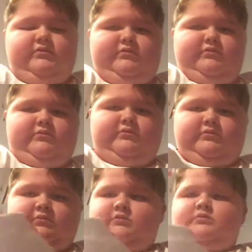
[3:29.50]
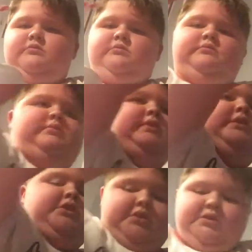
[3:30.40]

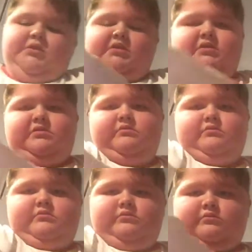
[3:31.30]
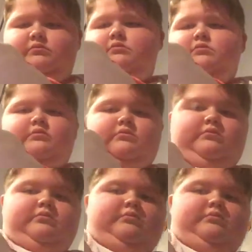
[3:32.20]
[no speech]